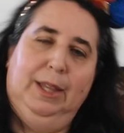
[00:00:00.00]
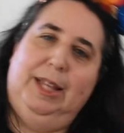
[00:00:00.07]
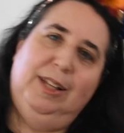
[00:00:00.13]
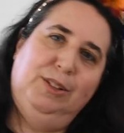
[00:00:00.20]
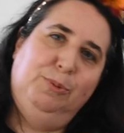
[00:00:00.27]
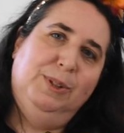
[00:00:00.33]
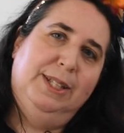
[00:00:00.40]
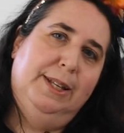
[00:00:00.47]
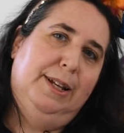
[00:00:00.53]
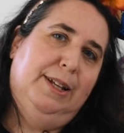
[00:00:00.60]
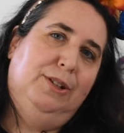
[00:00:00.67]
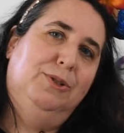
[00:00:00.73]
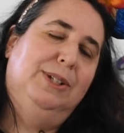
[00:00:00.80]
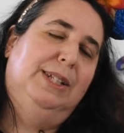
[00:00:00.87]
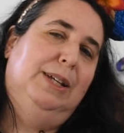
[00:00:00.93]
this was an
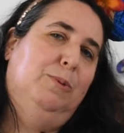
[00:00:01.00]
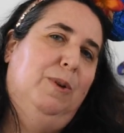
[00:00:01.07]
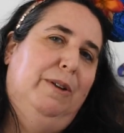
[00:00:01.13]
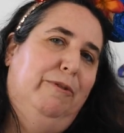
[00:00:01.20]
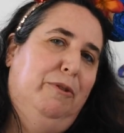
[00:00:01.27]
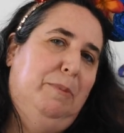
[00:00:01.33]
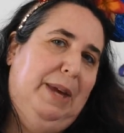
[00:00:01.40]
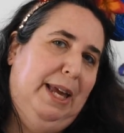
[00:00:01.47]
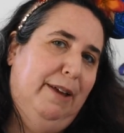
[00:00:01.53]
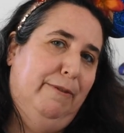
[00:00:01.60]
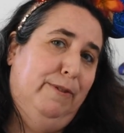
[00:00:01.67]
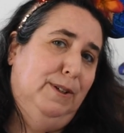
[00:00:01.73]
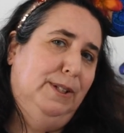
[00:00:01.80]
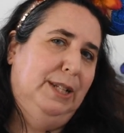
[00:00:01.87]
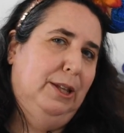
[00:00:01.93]
interesting one for me.
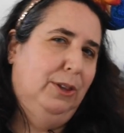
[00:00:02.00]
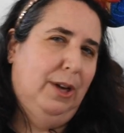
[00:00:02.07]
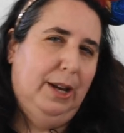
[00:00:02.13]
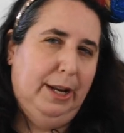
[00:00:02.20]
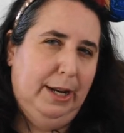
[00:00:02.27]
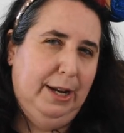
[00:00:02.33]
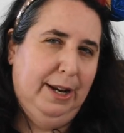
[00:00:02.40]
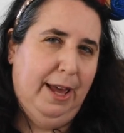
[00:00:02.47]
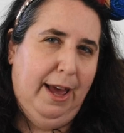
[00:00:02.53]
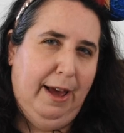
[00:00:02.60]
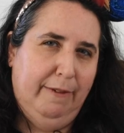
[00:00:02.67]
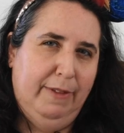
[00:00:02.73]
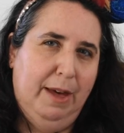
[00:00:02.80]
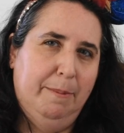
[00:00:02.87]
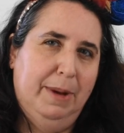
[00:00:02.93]
At first I thought I didn't
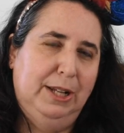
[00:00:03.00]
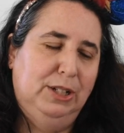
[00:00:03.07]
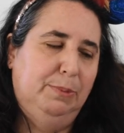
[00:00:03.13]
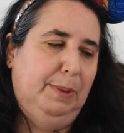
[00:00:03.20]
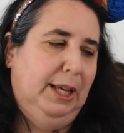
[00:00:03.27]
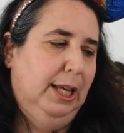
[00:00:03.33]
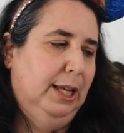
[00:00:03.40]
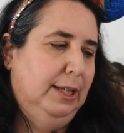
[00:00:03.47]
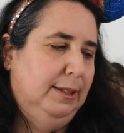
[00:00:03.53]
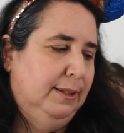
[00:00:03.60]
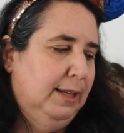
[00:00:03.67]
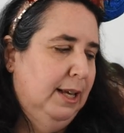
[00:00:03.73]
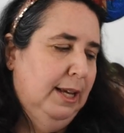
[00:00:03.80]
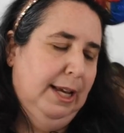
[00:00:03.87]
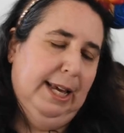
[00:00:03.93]
have that much
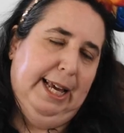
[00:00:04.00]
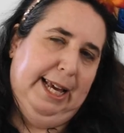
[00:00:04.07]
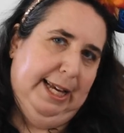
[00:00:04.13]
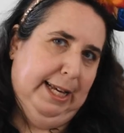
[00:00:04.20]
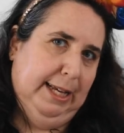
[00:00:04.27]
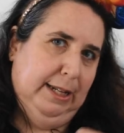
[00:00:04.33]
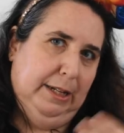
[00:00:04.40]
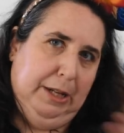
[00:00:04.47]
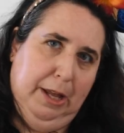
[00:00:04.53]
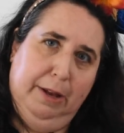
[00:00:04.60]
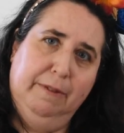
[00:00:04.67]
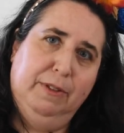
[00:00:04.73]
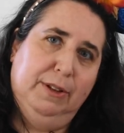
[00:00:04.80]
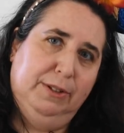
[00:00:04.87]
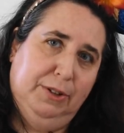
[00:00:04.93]
because
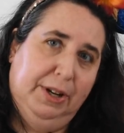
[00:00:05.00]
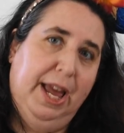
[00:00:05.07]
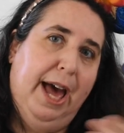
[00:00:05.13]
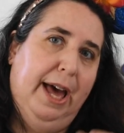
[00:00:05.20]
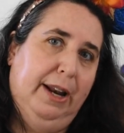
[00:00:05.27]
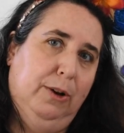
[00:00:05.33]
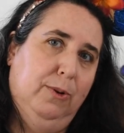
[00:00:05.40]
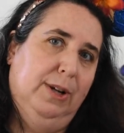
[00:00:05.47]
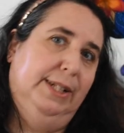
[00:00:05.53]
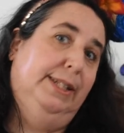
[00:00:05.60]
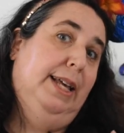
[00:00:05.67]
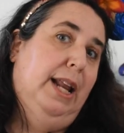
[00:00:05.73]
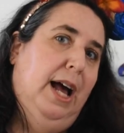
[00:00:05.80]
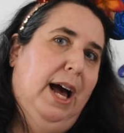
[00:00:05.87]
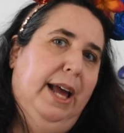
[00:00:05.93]
none of those are categories
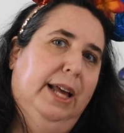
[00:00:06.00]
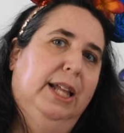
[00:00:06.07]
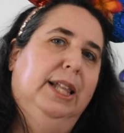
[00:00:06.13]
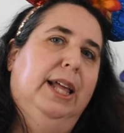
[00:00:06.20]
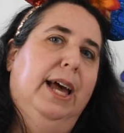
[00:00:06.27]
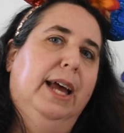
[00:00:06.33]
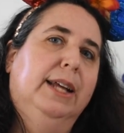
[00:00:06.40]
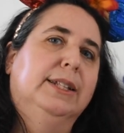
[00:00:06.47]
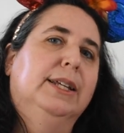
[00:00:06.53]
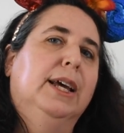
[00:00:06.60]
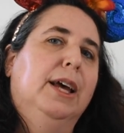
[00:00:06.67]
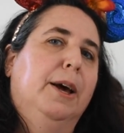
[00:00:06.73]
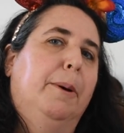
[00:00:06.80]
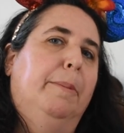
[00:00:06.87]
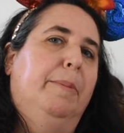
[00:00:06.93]
that I collect.
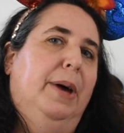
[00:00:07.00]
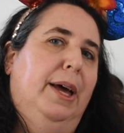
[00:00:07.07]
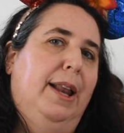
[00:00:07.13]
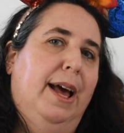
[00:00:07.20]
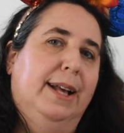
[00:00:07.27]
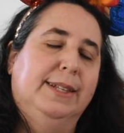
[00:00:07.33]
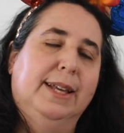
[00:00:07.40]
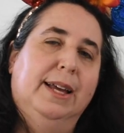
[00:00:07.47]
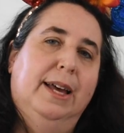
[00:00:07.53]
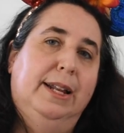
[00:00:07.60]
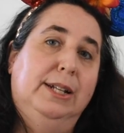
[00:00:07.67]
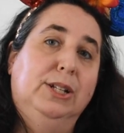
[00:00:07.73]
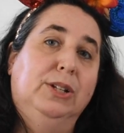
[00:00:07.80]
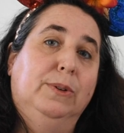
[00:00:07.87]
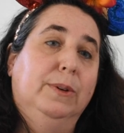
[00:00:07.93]
But as I
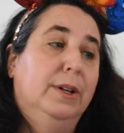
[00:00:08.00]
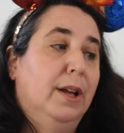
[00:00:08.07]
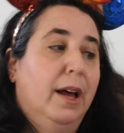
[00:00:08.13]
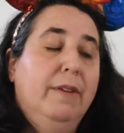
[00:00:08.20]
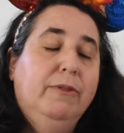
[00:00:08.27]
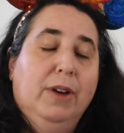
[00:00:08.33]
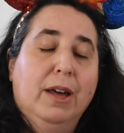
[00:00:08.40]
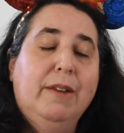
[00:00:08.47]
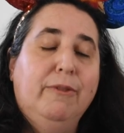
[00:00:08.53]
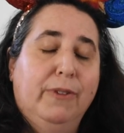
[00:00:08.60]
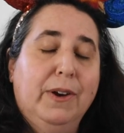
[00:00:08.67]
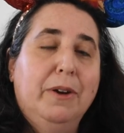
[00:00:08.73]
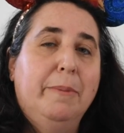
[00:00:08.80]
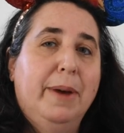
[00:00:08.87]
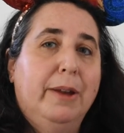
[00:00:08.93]
got into it, I've got a
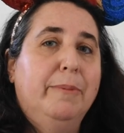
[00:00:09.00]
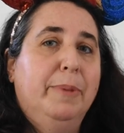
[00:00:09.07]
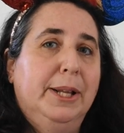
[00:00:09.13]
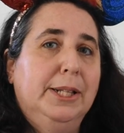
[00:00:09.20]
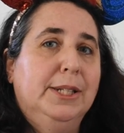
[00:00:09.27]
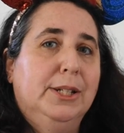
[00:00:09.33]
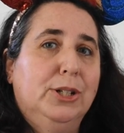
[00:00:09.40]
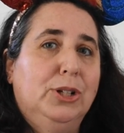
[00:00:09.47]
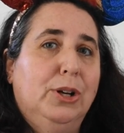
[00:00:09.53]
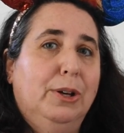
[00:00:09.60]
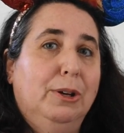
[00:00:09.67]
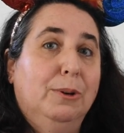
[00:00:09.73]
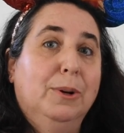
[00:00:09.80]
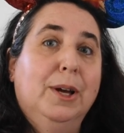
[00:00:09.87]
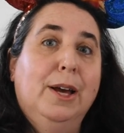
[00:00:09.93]
fair amount of pins to show
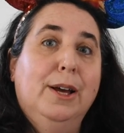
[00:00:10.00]
you.